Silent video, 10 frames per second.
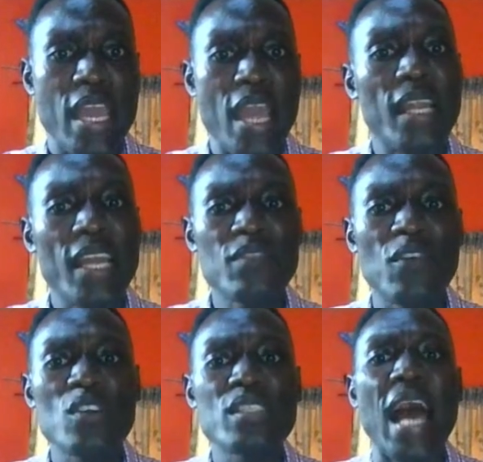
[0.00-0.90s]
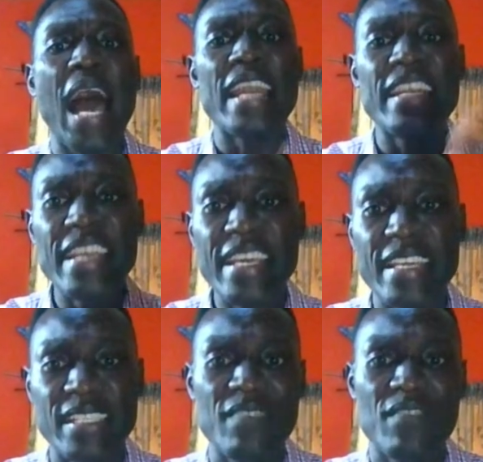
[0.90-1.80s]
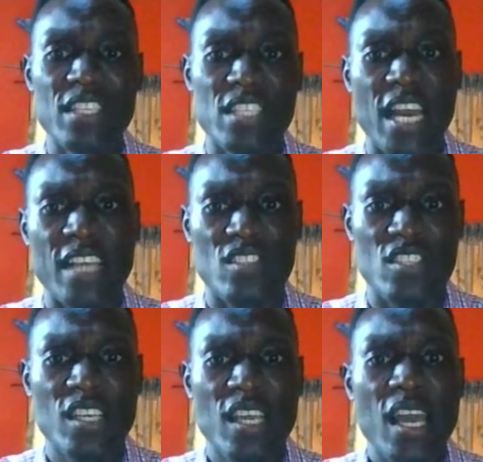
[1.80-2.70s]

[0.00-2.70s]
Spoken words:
Electrons are negatively charged